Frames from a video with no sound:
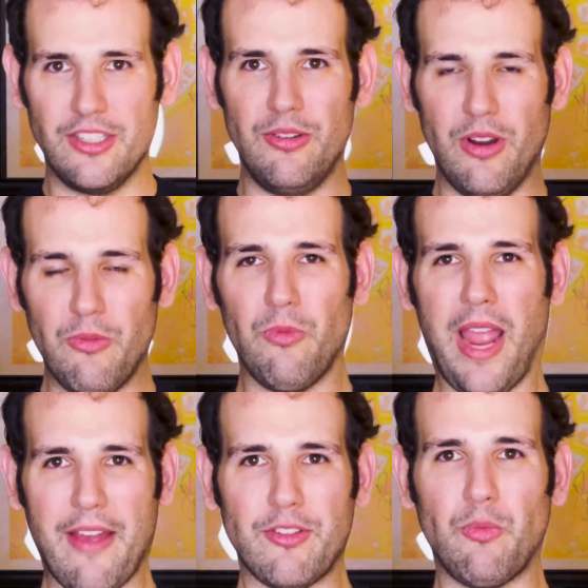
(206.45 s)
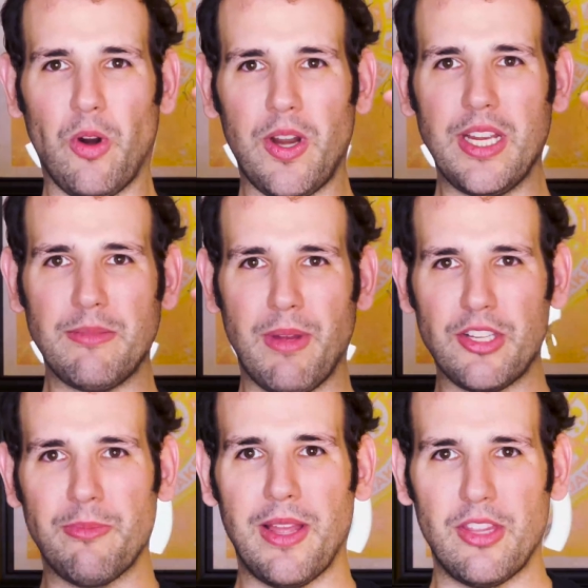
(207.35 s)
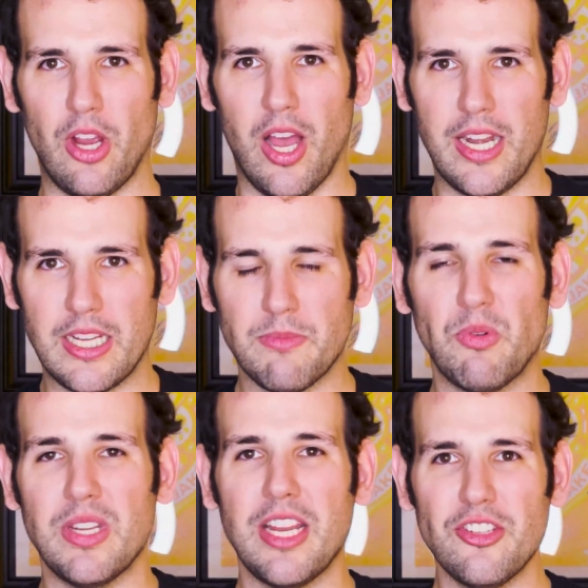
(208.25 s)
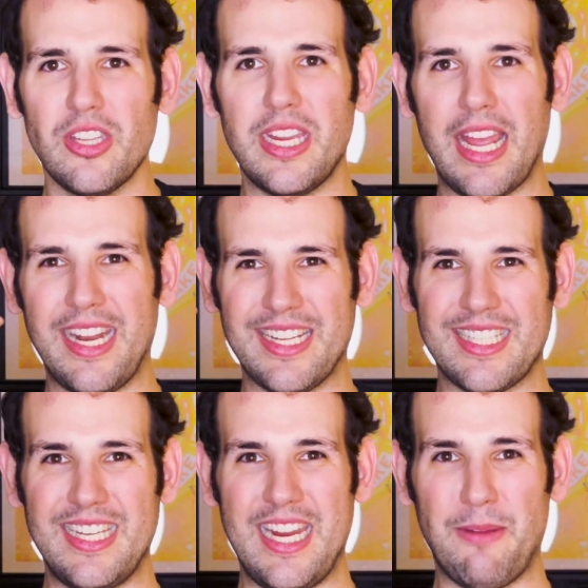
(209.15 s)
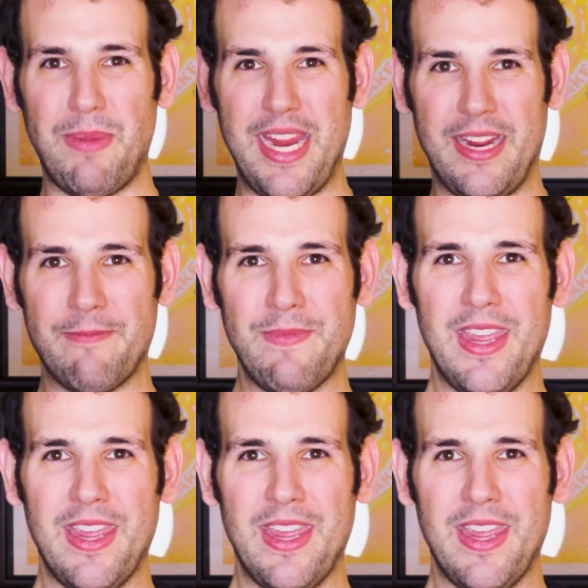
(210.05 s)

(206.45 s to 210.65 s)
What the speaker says: You don't have to worry as much about the audience potentially getting a sneak peek.